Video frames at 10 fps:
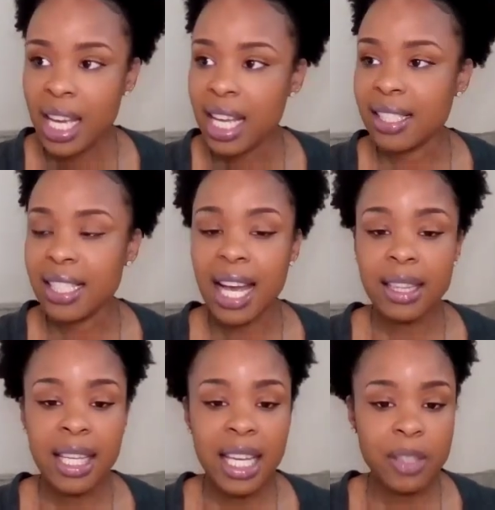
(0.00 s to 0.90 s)
It's
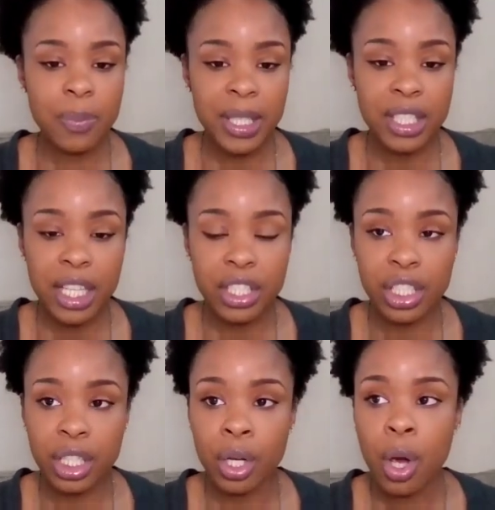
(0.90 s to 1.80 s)
not the
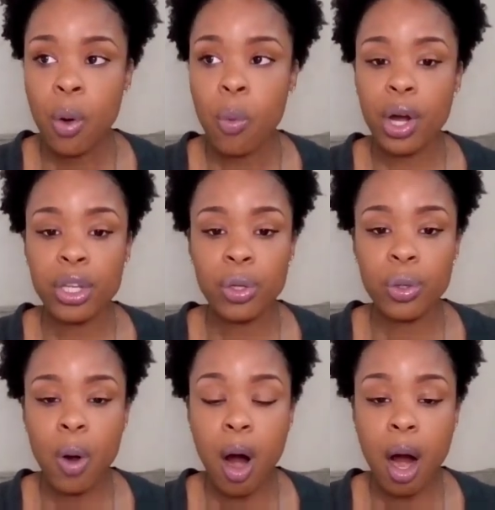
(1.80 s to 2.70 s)
expectation where
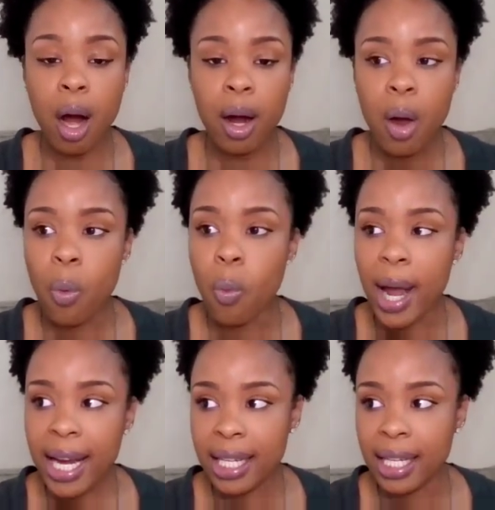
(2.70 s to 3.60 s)
you are
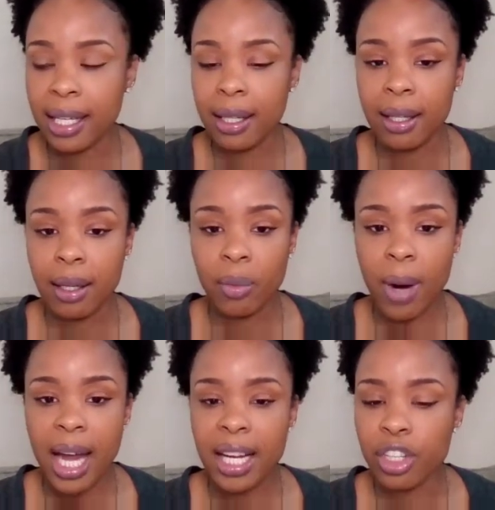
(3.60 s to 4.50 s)
waiting,
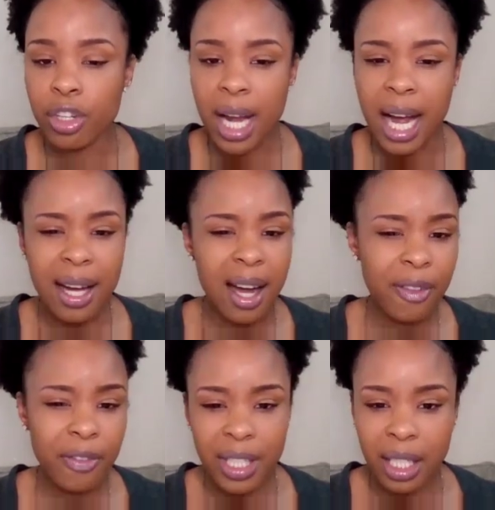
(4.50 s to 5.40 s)
right? And you're not
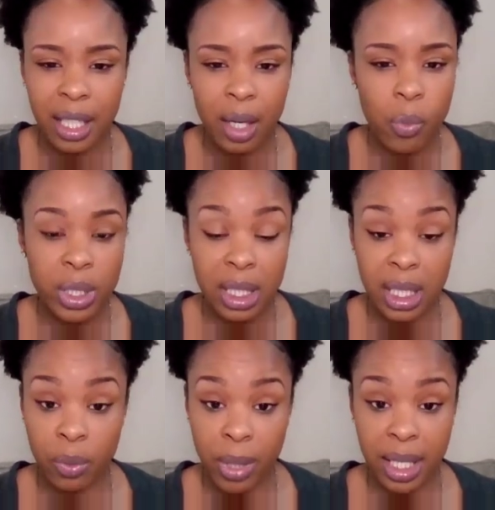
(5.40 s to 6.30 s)
confident in what's
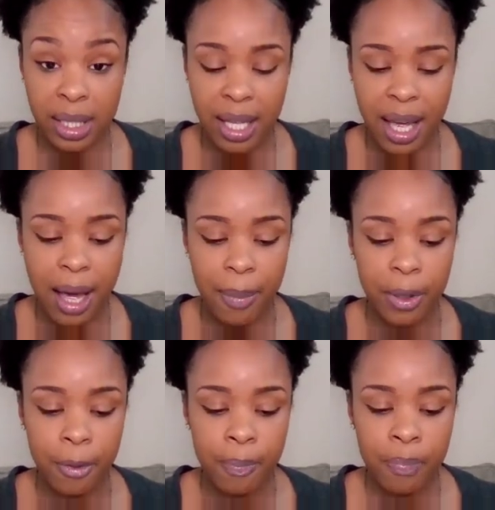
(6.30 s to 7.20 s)
getting ready to
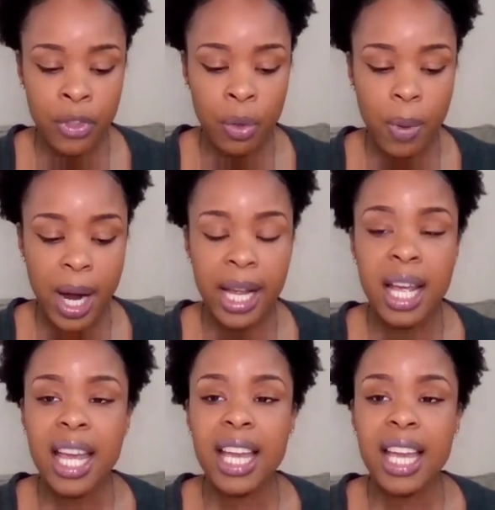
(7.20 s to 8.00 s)
happen, right?